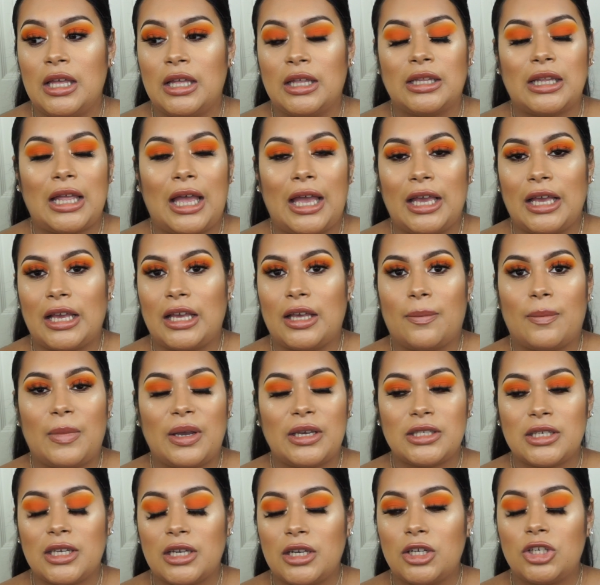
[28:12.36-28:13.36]
like, my
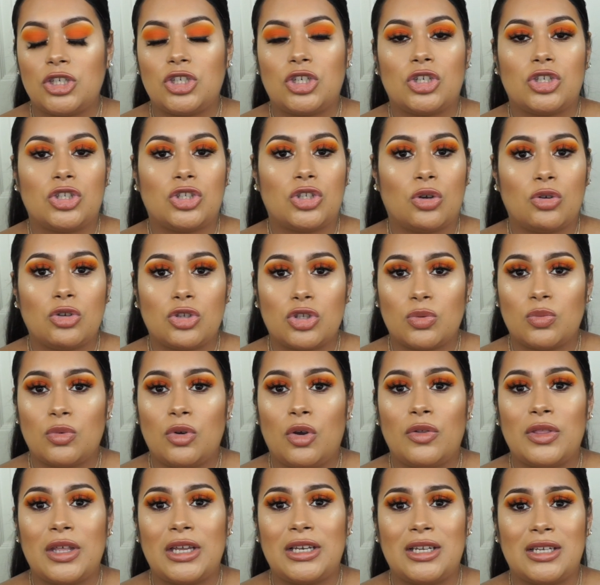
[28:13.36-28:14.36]
skin is just so
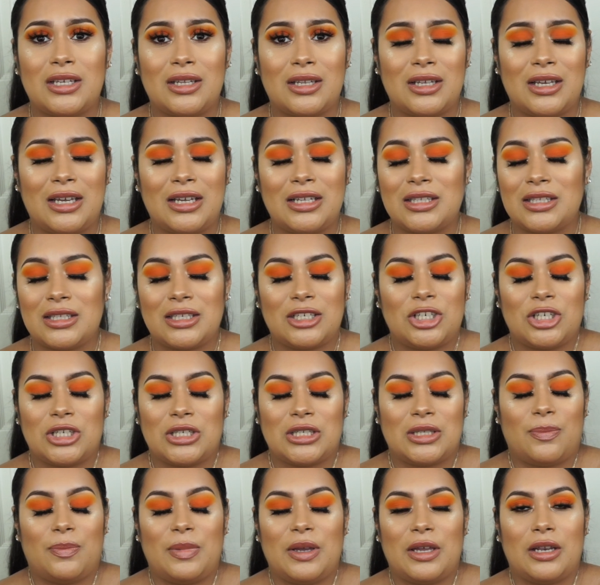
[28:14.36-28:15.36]
smooth. It's
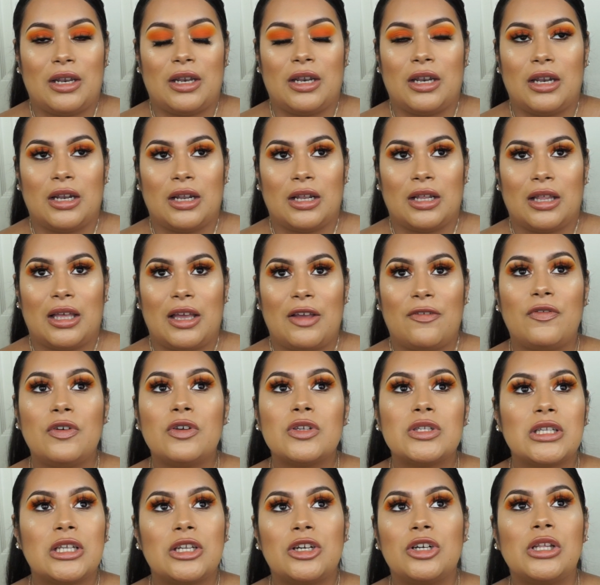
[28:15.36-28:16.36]
just been, it
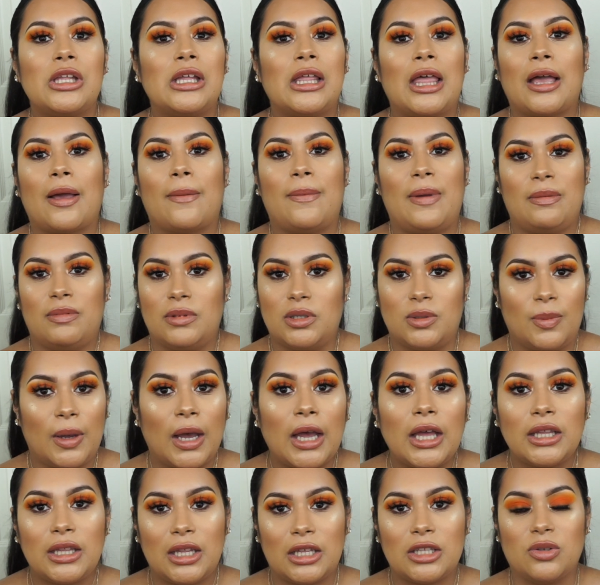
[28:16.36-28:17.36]
feels literally like a baby's
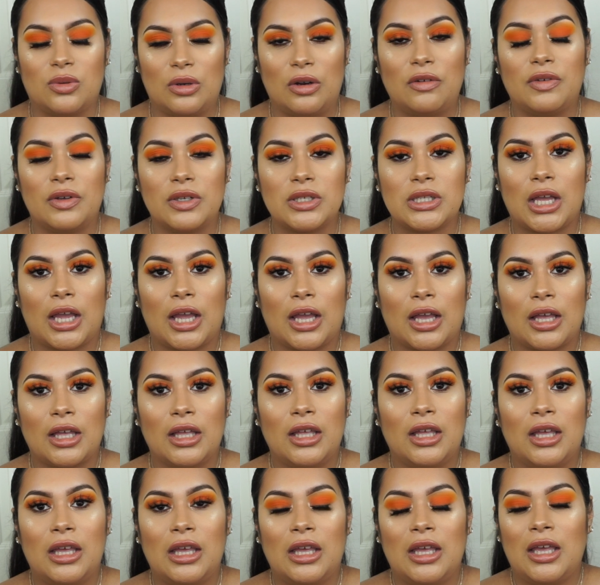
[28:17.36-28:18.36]
butt. That's what it feels like.
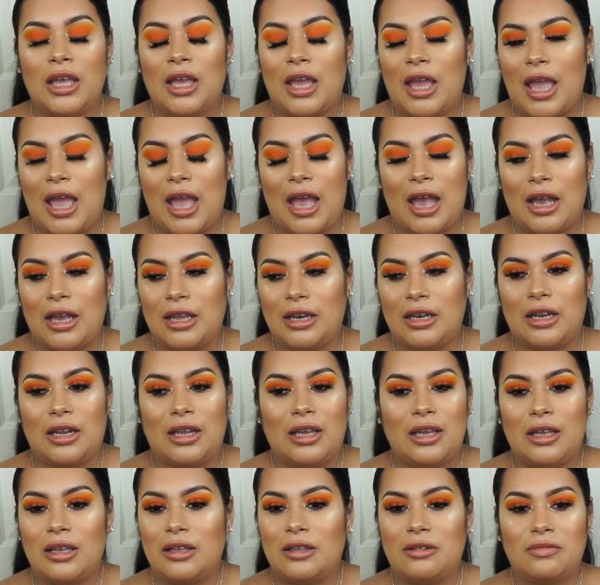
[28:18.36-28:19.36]
And
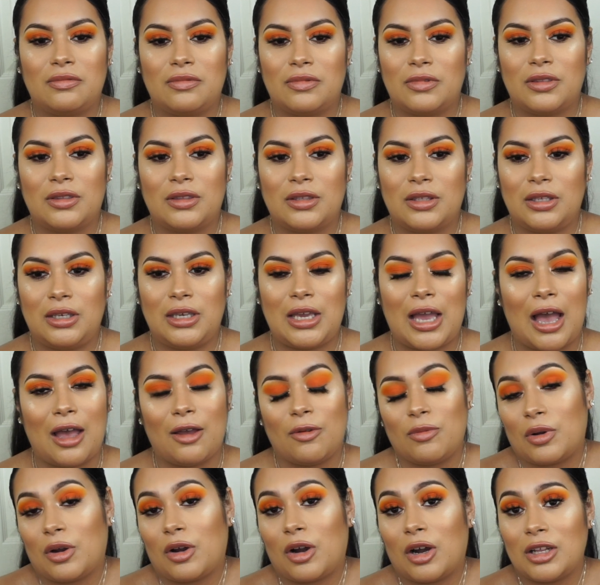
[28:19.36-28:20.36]
yeah,
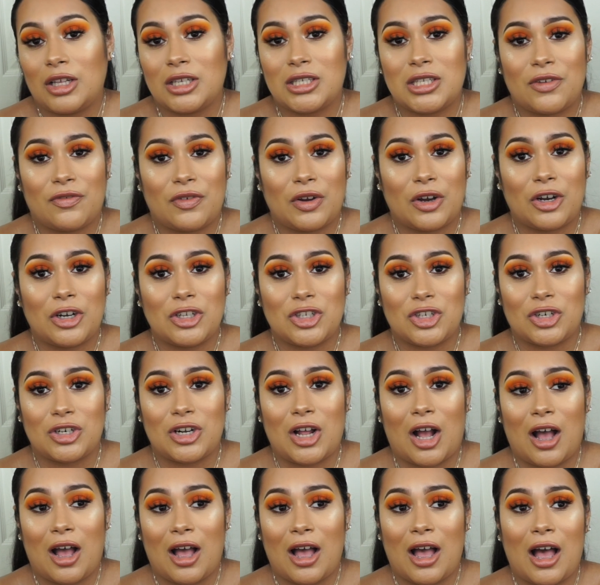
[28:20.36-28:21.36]
regardless if it hurts or
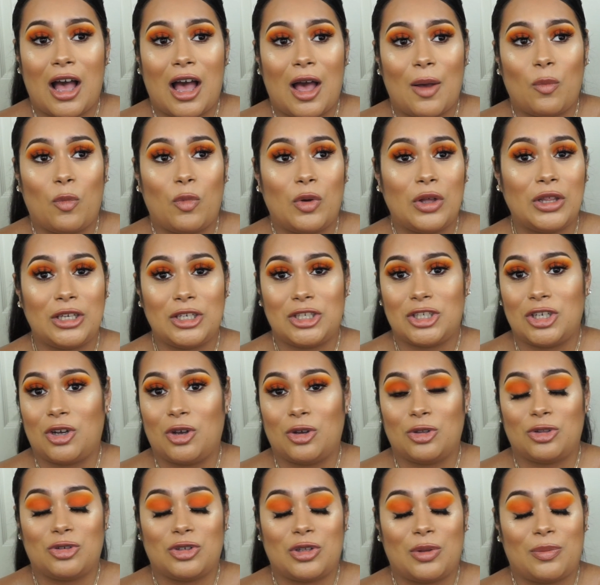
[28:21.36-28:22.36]
not, I'm willing to
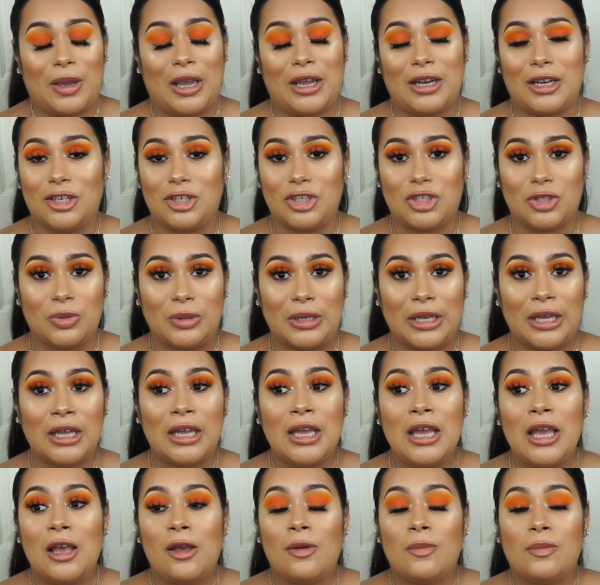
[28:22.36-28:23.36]
go through the pain and do it
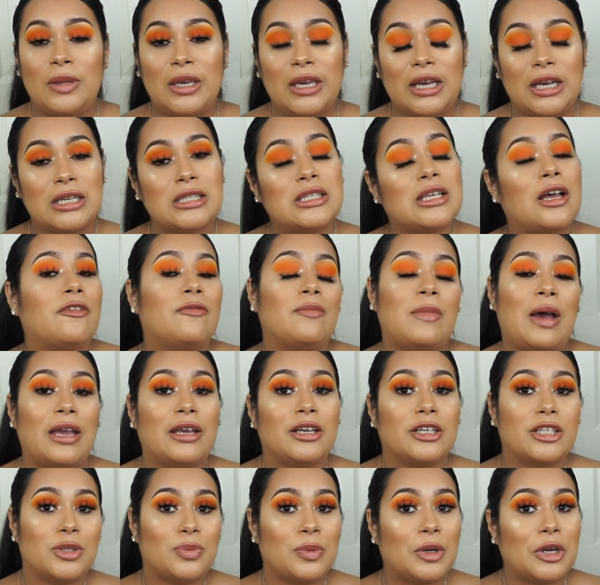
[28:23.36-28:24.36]
because of my
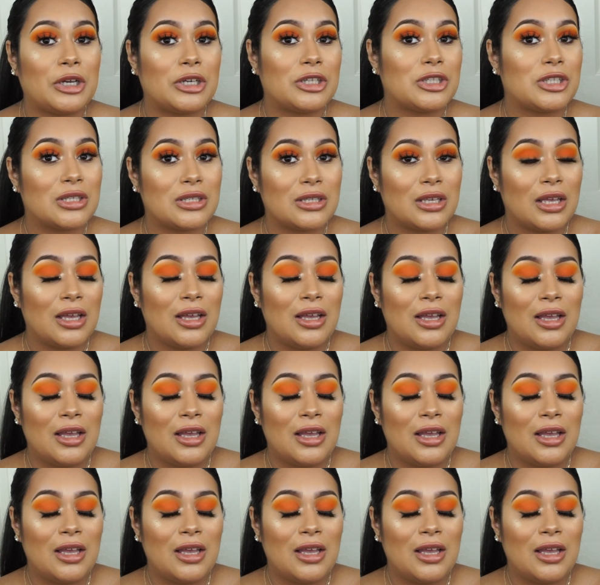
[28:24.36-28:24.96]
experience.